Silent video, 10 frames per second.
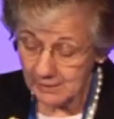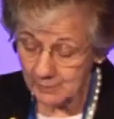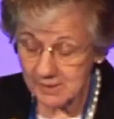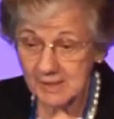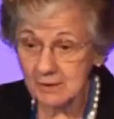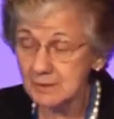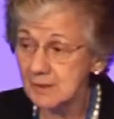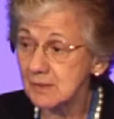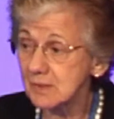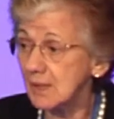And the
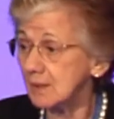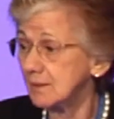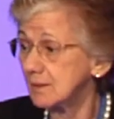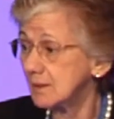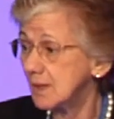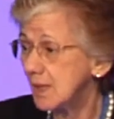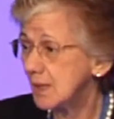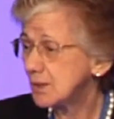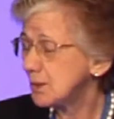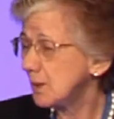result is that
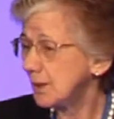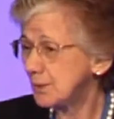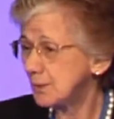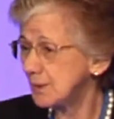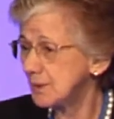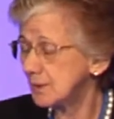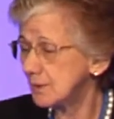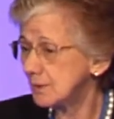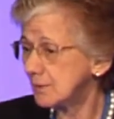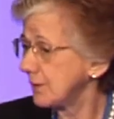200
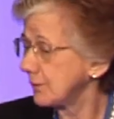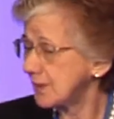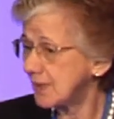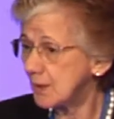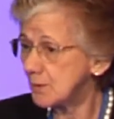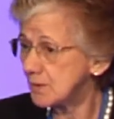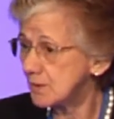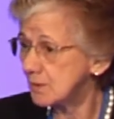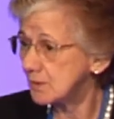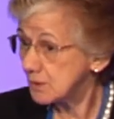of every
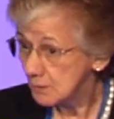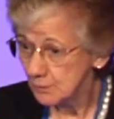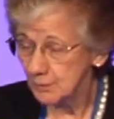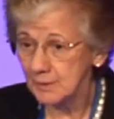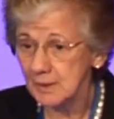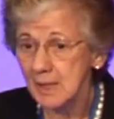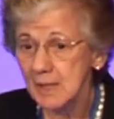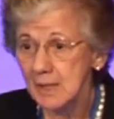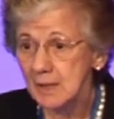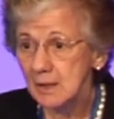1,000 children
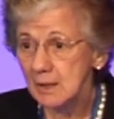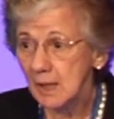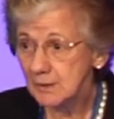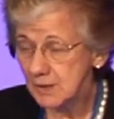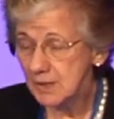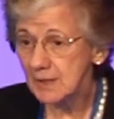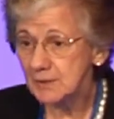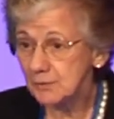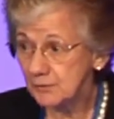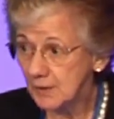under the
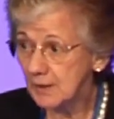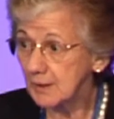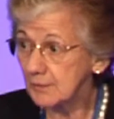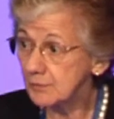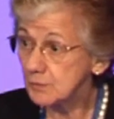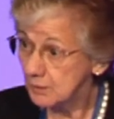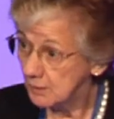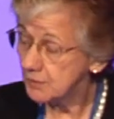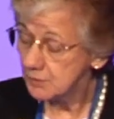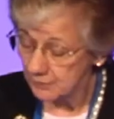age of five do
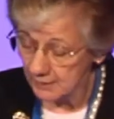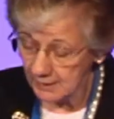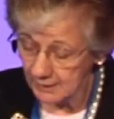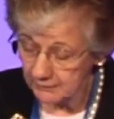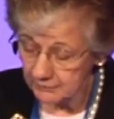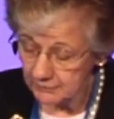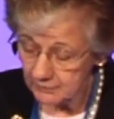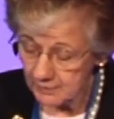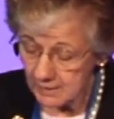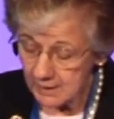not
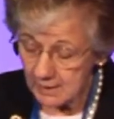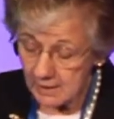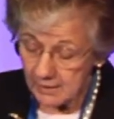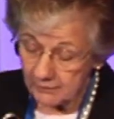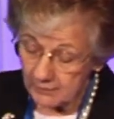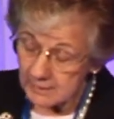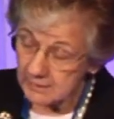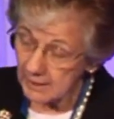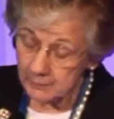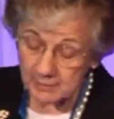survive.
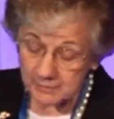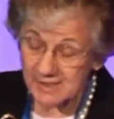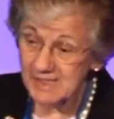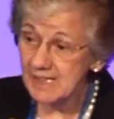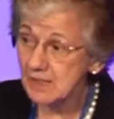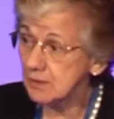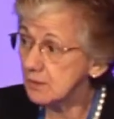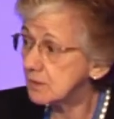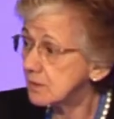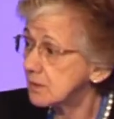Diarrheal
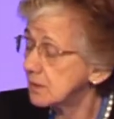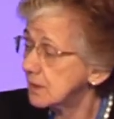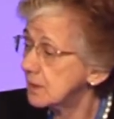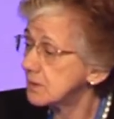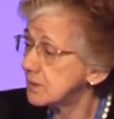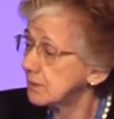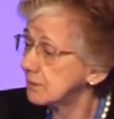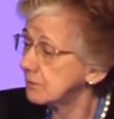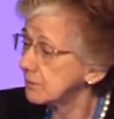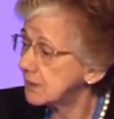diseases is
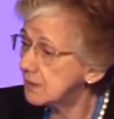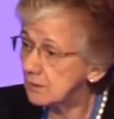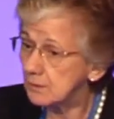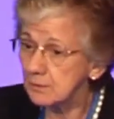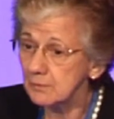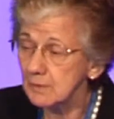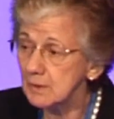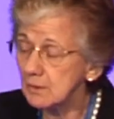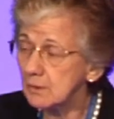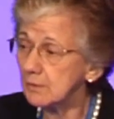a killer
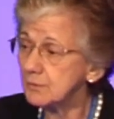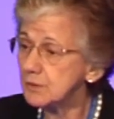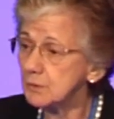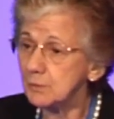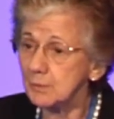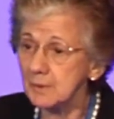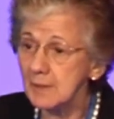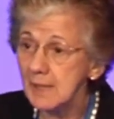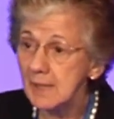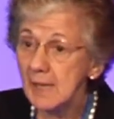of
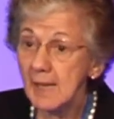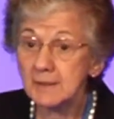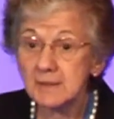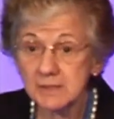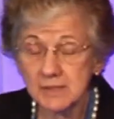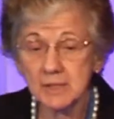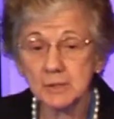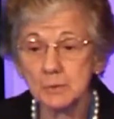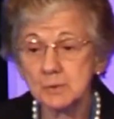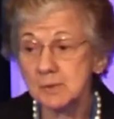children and
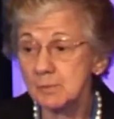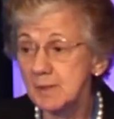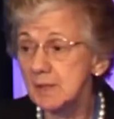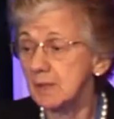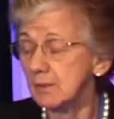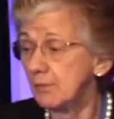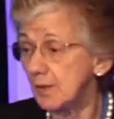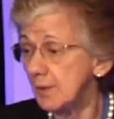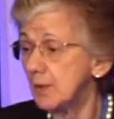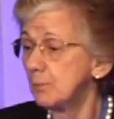continues to be a
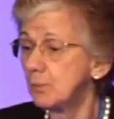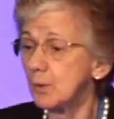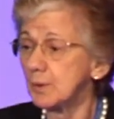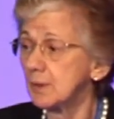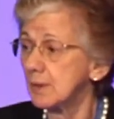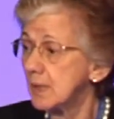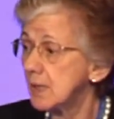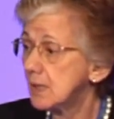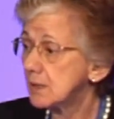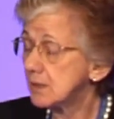very important
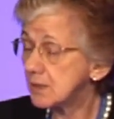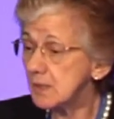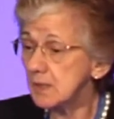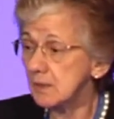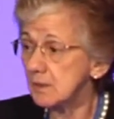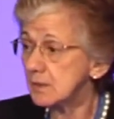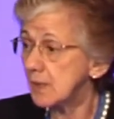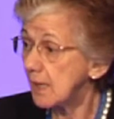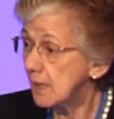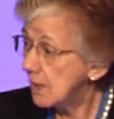
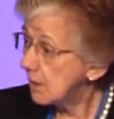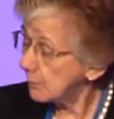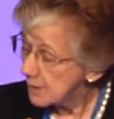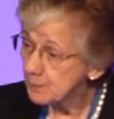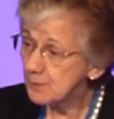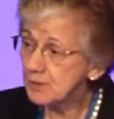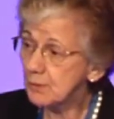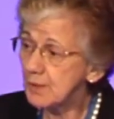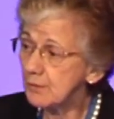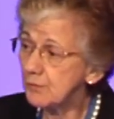disease
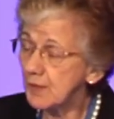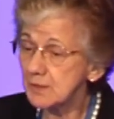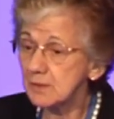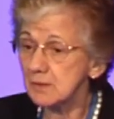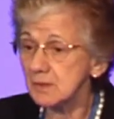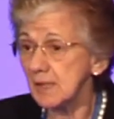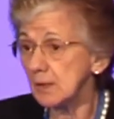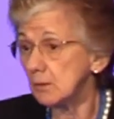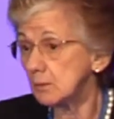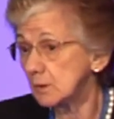Respiratory infections
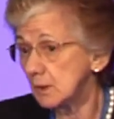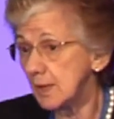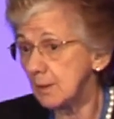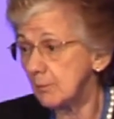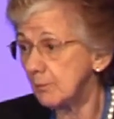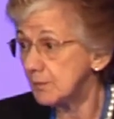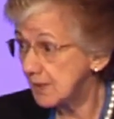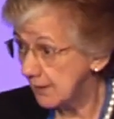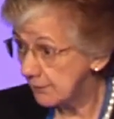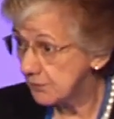now claim
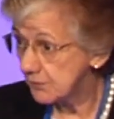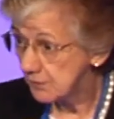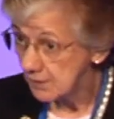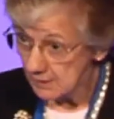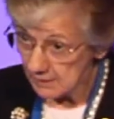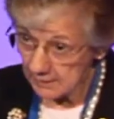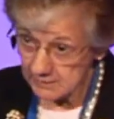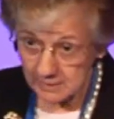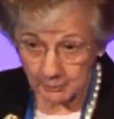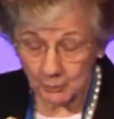deaths
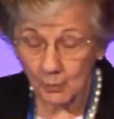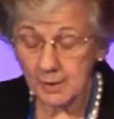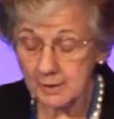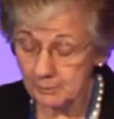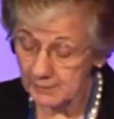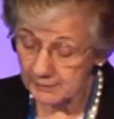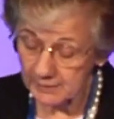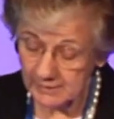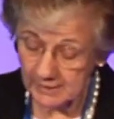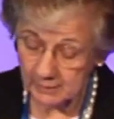as number one, but the